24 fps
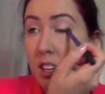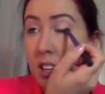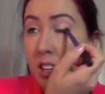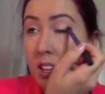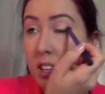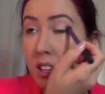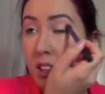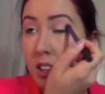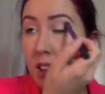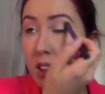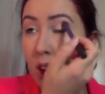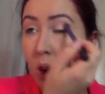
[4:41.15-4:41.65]

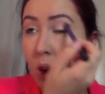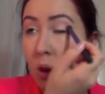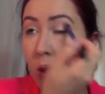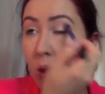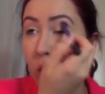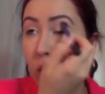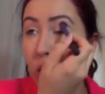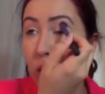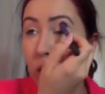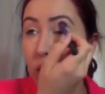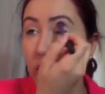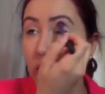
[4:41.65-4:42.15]
the whole
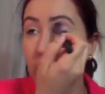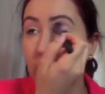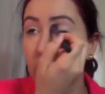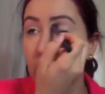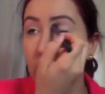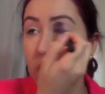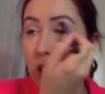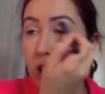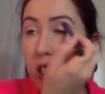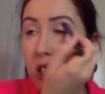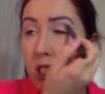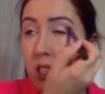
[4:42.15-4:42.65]
crease look
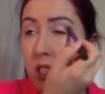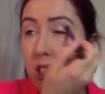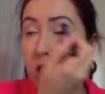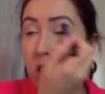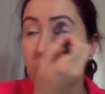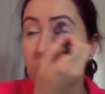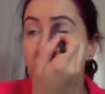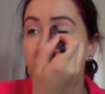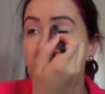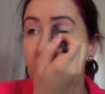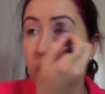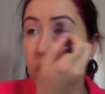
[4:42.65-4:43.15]
should
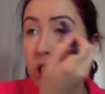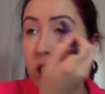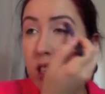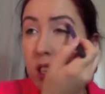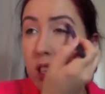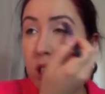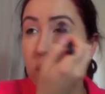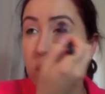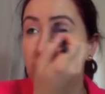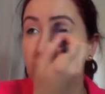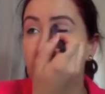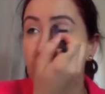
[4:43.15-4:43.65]

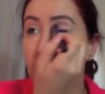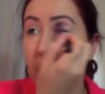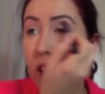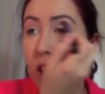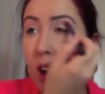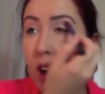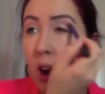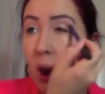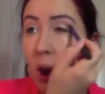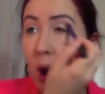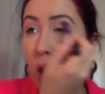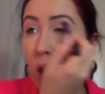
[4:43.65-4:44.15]
just be an
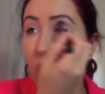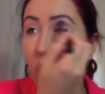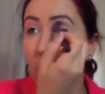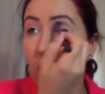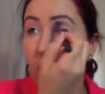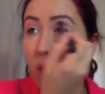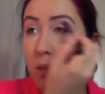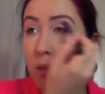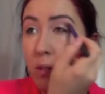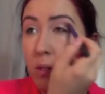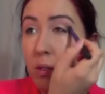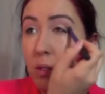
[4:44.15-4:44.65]

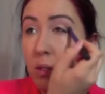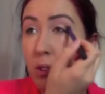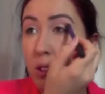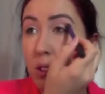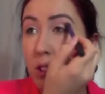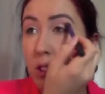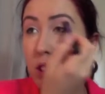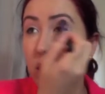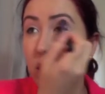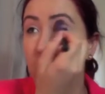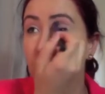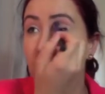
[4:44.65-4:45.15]
overall
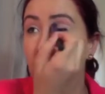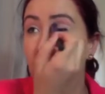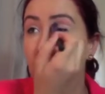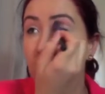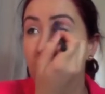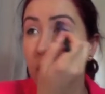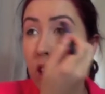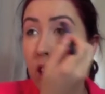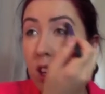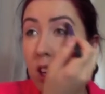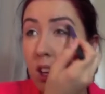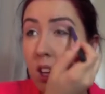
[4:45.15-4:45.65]

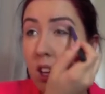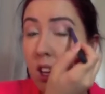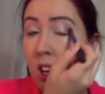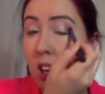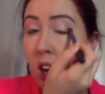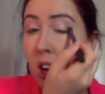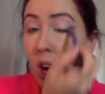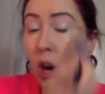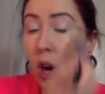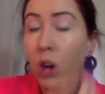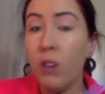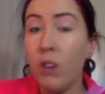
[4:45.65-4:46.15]

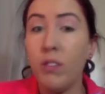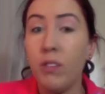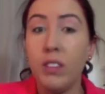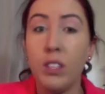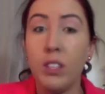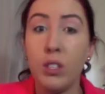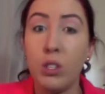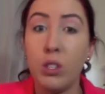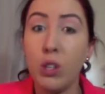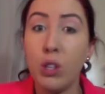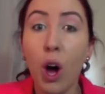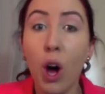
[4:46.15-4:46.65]
over the
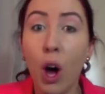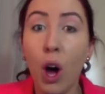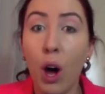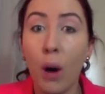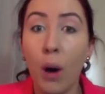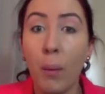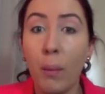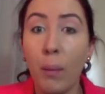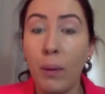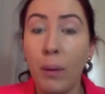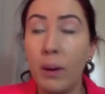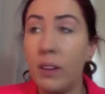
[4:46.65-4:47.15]
top
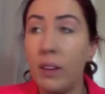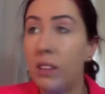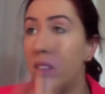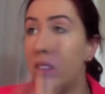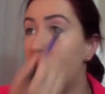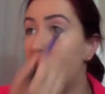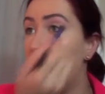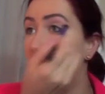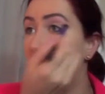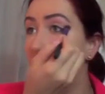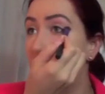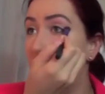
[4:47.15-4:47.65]

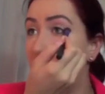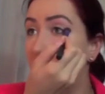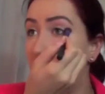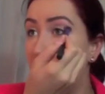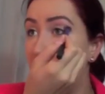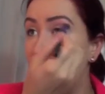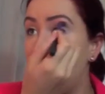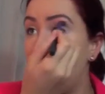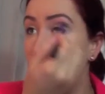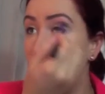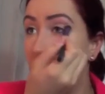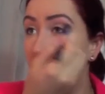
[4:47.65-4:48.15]
look.
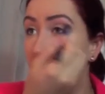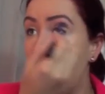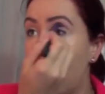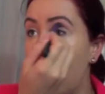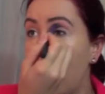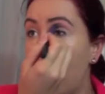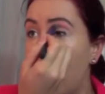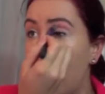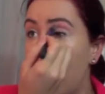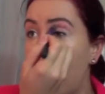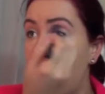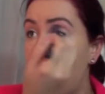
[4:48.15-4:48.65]

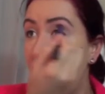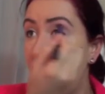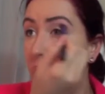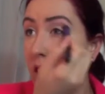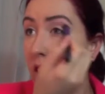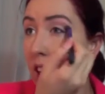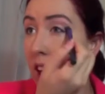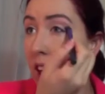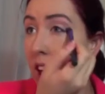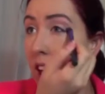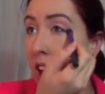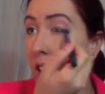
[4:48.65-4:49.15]
I think
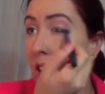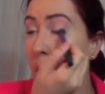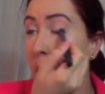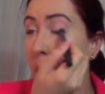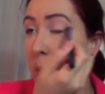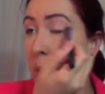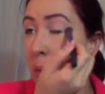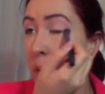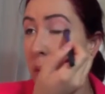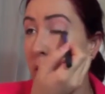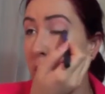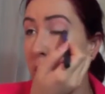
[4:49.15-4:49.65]
it can be
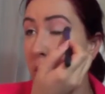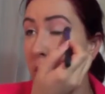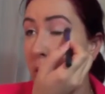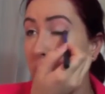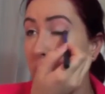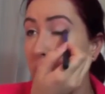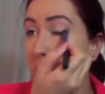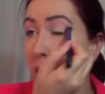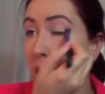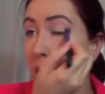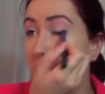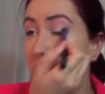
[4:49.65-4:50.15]

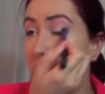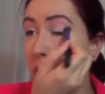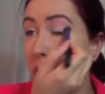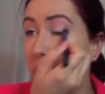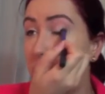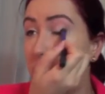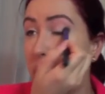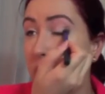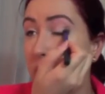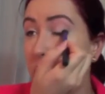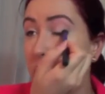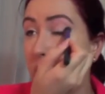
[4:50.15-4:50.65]
beautiful if
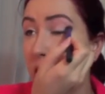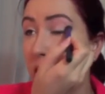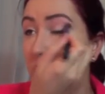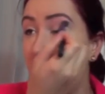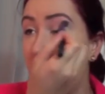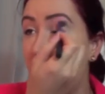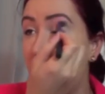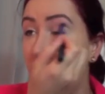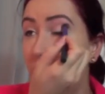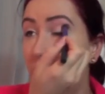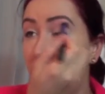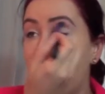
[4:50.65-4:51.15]
it's
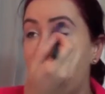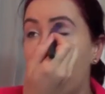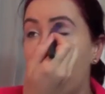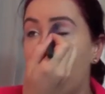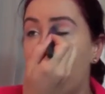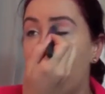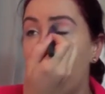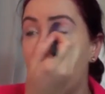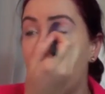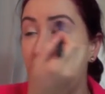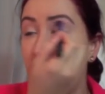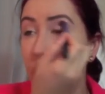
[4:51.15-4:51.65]

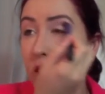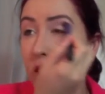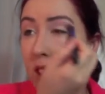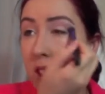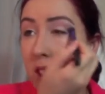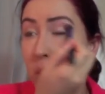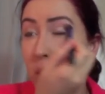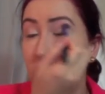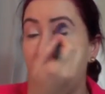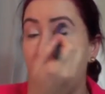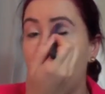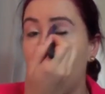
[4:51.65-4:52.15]
very
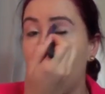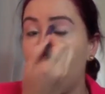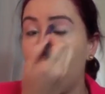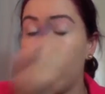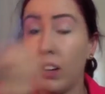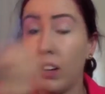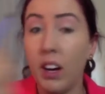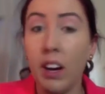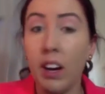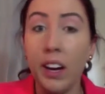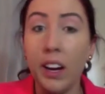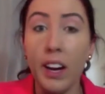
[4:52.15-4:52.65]
simple,
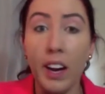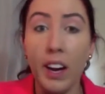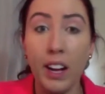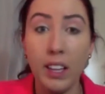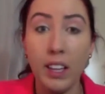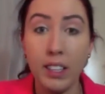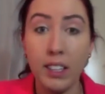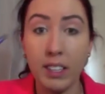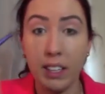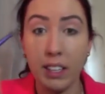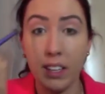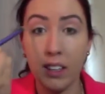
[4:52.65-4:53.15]
very
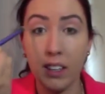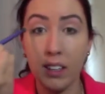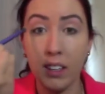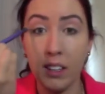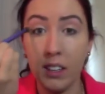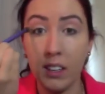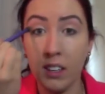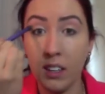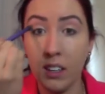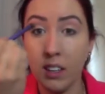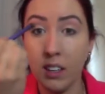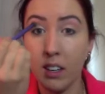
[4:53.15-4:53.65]
elegant,
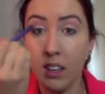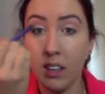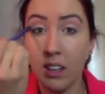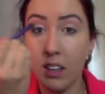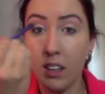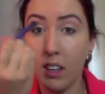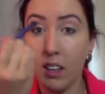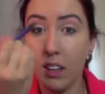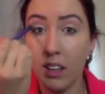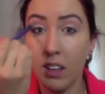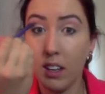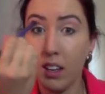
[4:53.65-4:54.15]

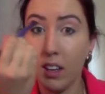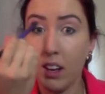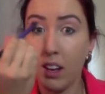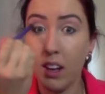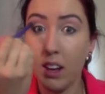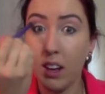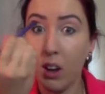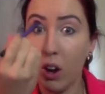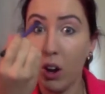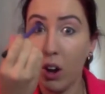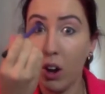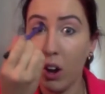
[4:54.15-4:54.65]
and
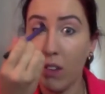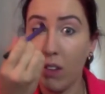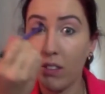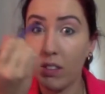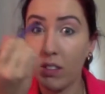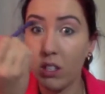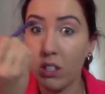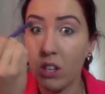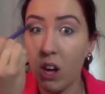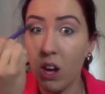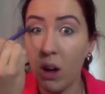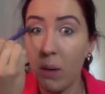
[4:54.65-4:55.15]
not over the
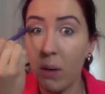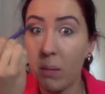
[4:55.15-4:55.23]
top.